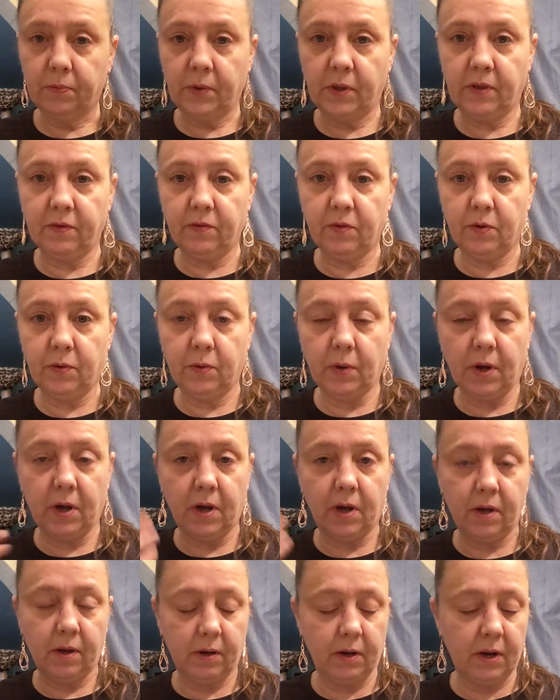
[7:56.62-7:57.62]
Give you
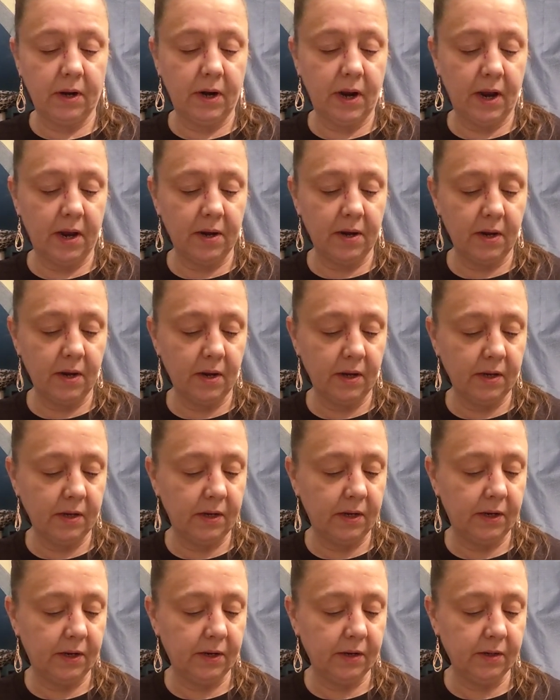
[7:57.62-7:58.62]
an idea
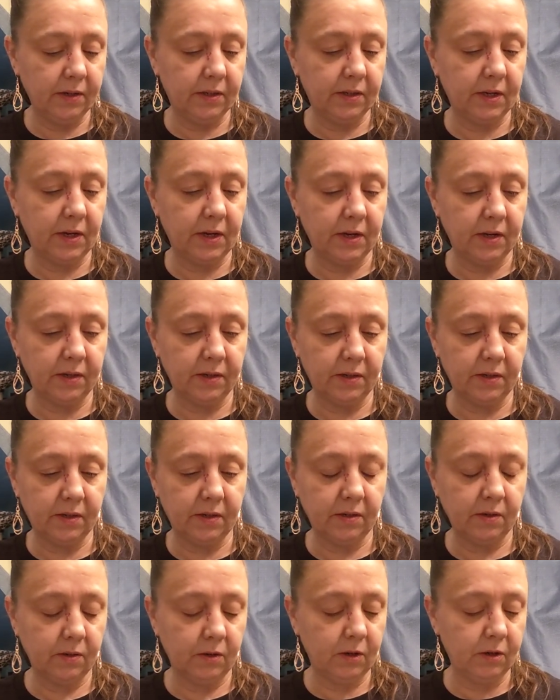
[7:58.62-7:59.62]
here. It
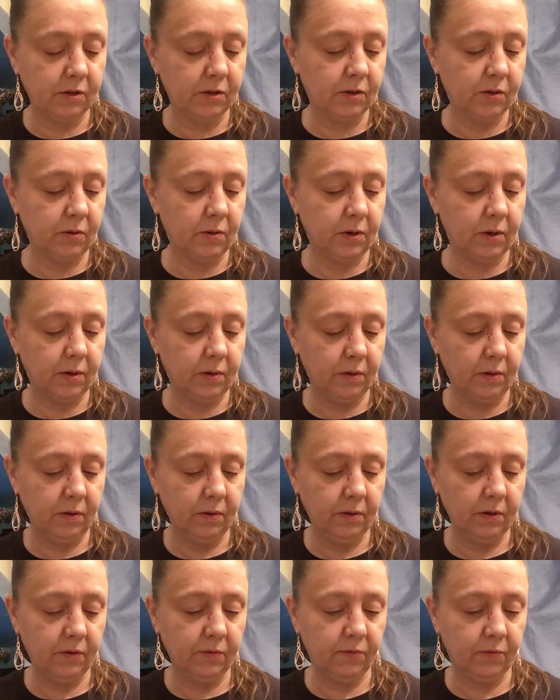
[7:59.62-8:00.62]
says
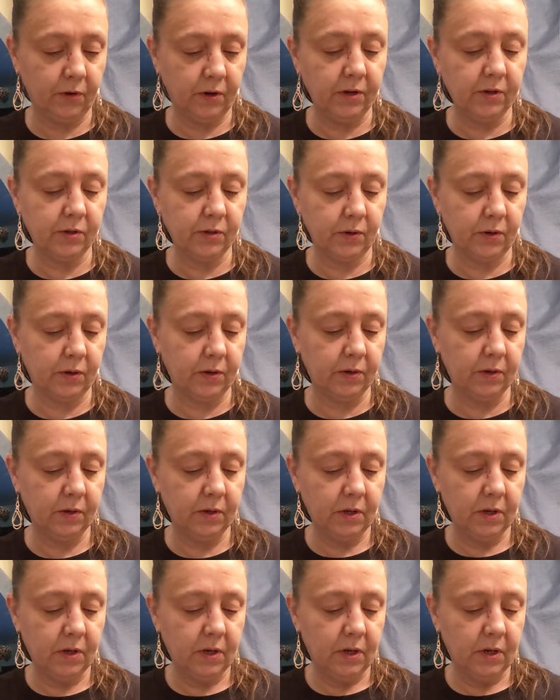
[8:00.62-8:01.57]
for your soil,